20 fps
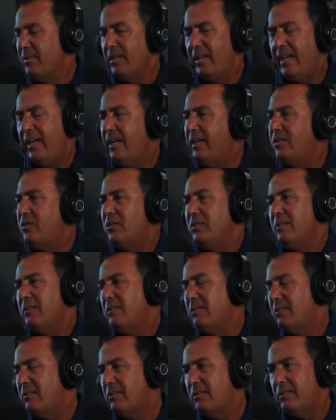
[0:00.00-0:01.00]

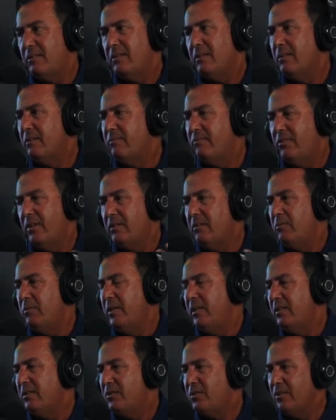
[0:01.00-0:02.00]
Agents,
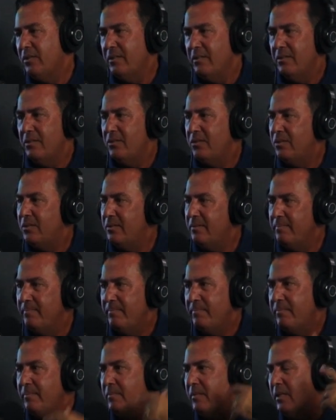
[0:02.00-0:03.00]
federations,
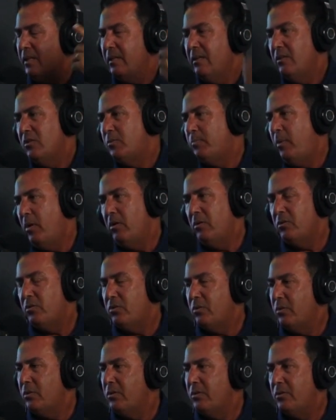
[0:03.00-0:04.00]

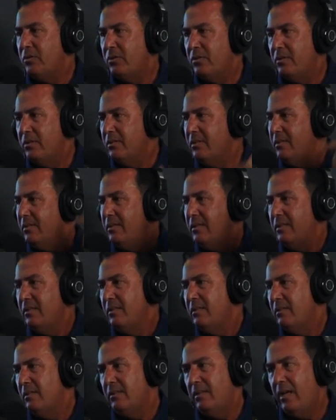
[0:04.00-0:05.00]
sponsors.
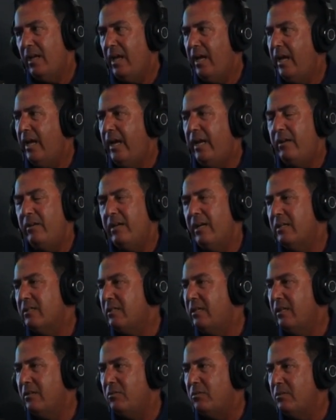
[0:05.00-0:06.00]
Hey, you guys
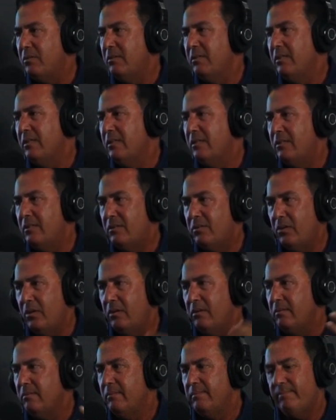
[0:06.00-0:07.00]
can't do this.
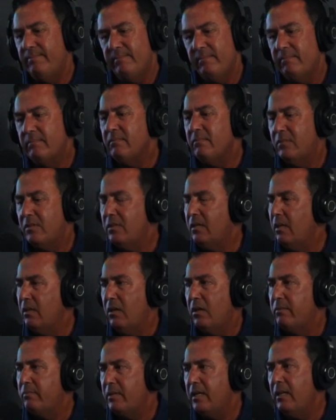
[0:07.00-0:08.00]
So a
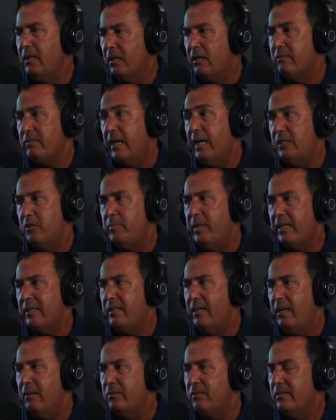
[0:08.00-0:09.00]
lot of guys backed
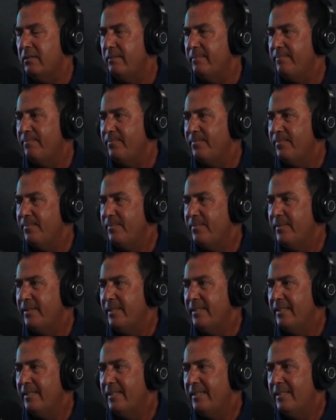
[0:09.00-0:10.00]
out.
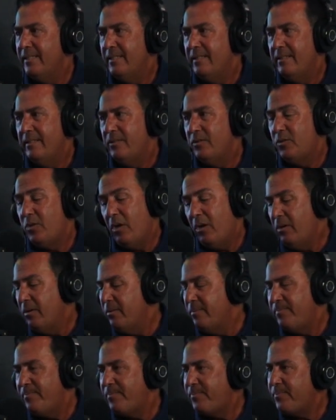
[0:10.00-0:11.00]
So